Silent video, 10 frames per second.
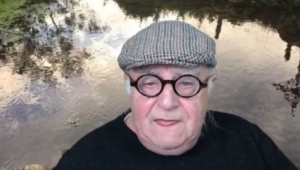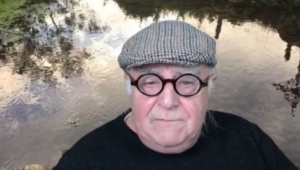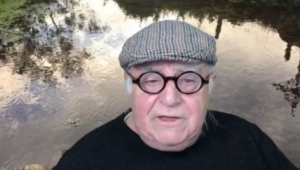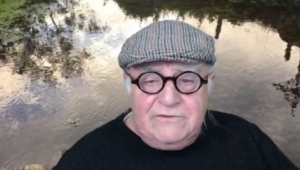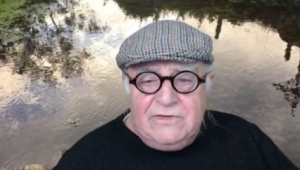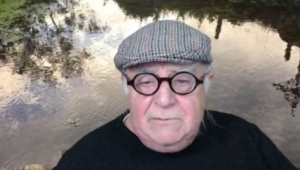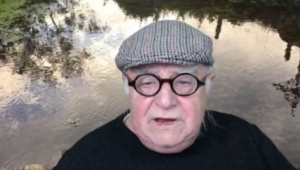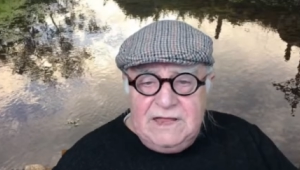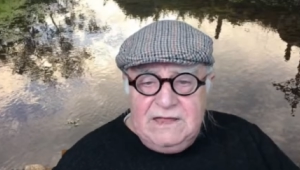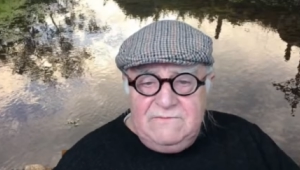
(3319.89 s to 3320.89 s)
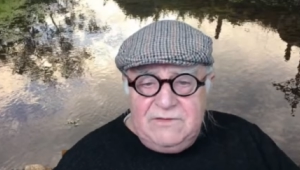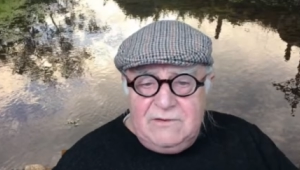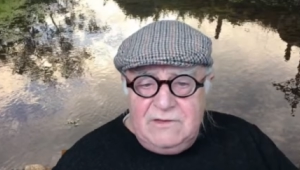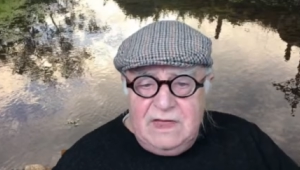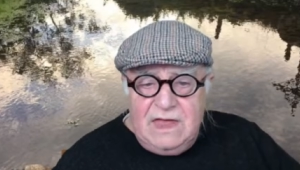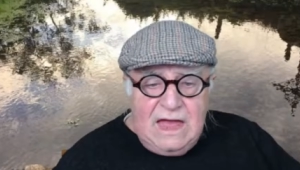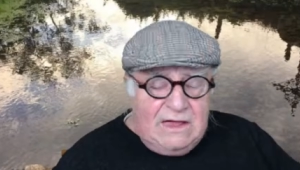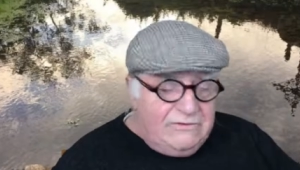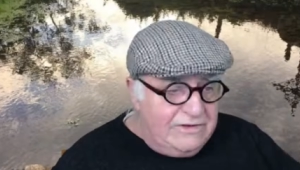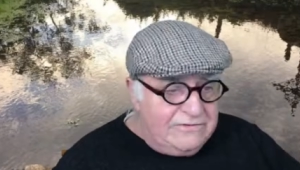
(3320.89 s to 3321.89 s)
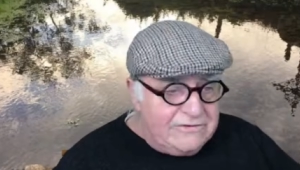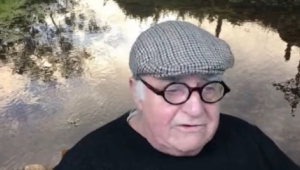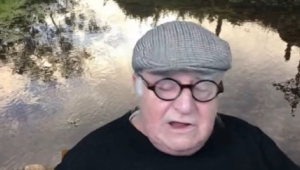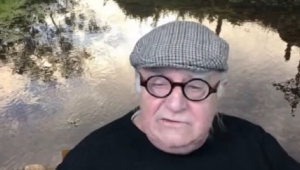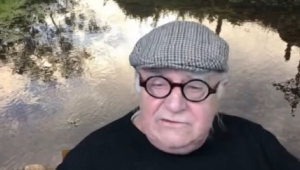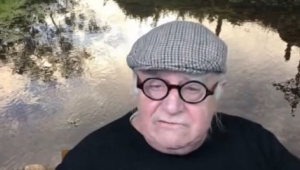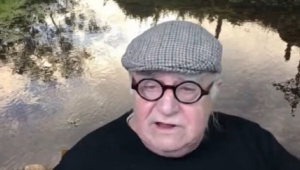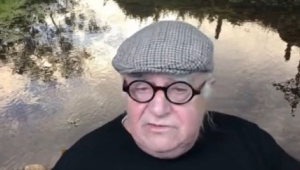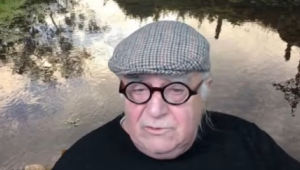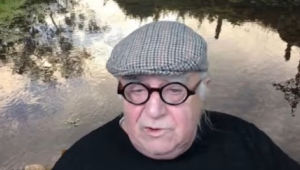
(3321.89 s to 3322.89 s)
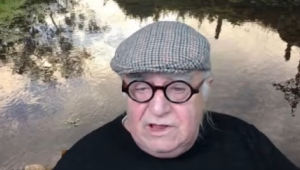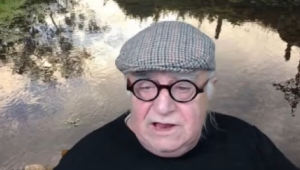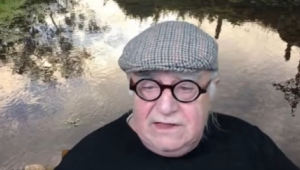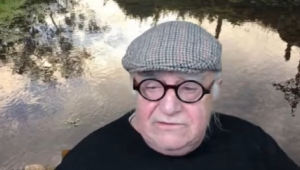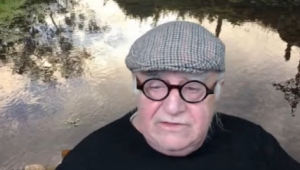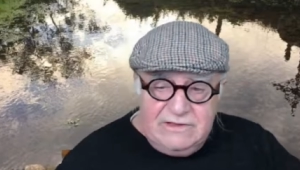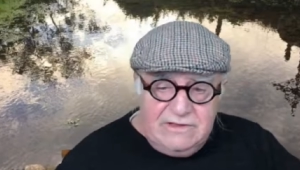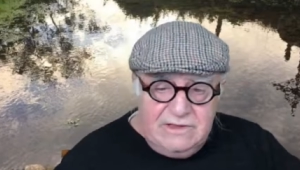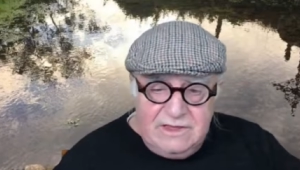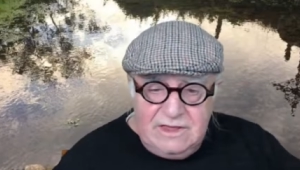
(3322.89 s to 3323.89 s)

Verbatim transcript: because they believe that as this grass around the well has the